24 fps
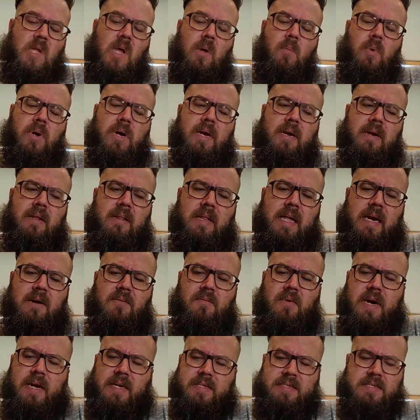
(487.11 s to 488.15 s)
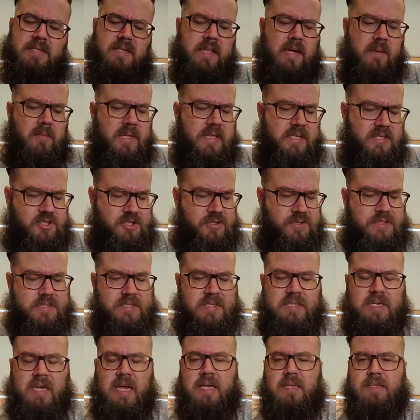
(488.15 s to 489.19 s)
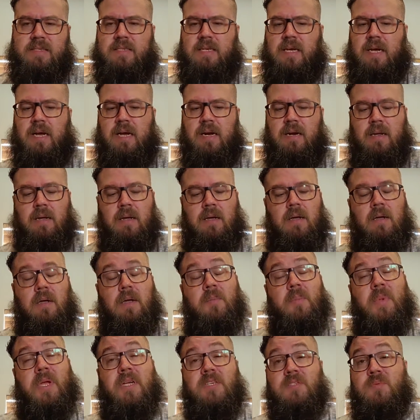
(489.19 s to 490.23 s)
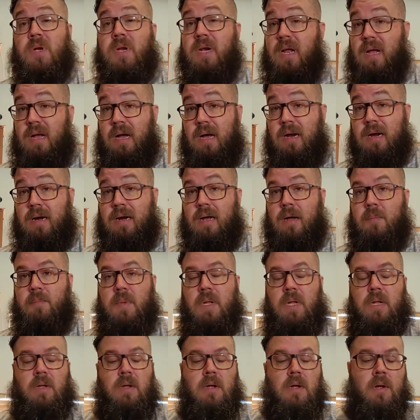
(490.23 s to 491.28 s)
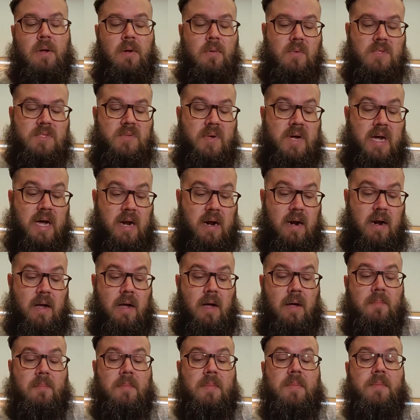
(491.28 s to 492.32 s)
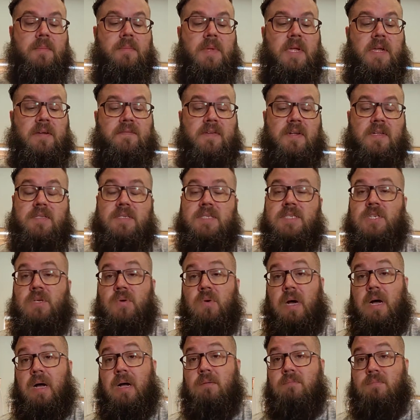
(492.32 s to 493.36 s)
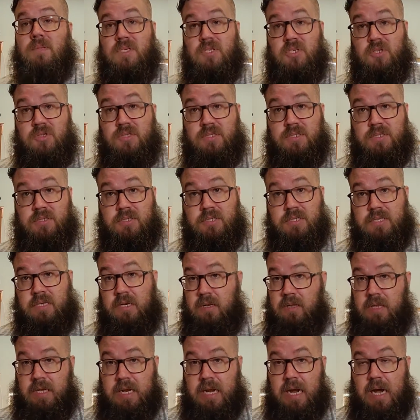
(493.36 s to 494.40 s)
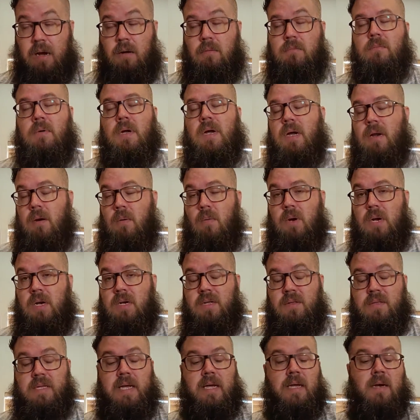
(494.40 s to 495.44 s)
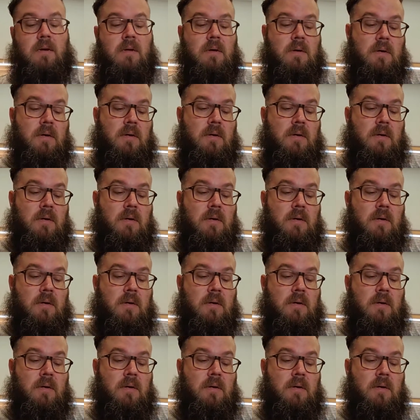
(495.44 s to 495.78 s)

We're going to let it rest so that way the juices stay inside, because we're going to cut it up. Once we cut it up, if it's too hot, the juices are just going to leak out. I don't want to do that.